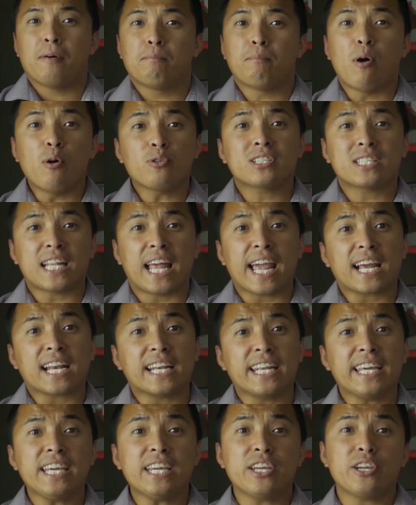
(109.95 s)
most
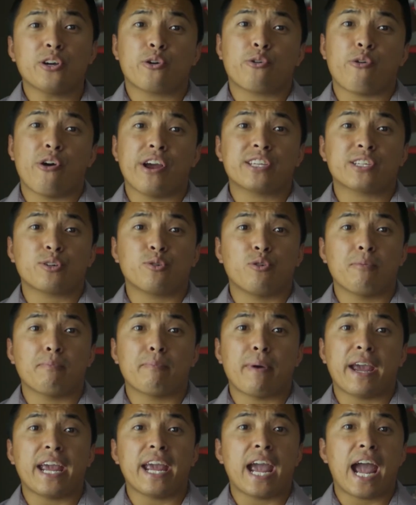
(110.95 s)
likely your credit score
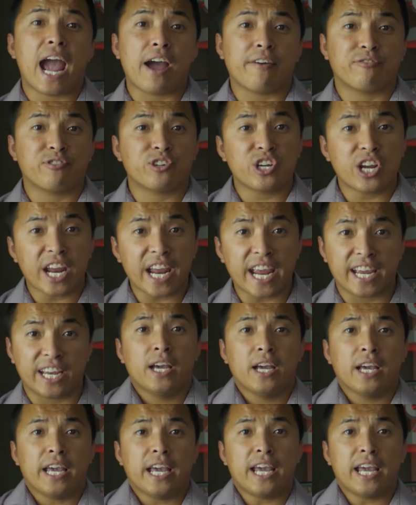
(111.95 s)
may have changed.